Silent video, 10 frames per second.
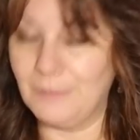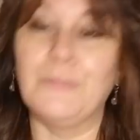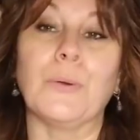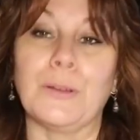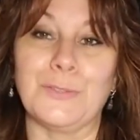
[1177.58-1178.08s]

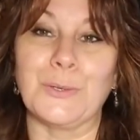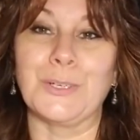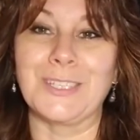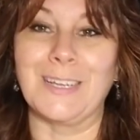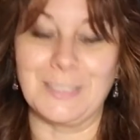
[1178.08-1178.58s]
Four of
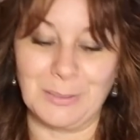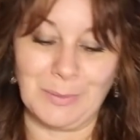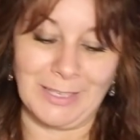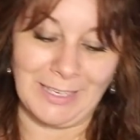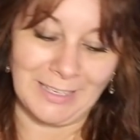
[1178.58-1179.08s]
Swords
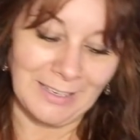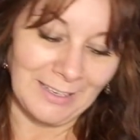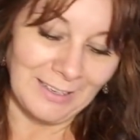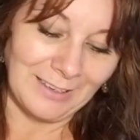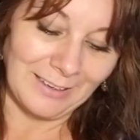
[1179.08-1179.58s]
contemplating.
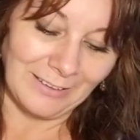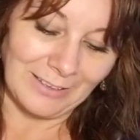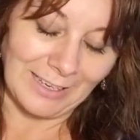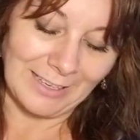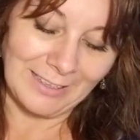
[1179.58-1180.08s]

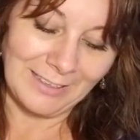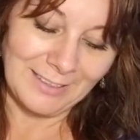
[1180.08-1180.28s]
Okay.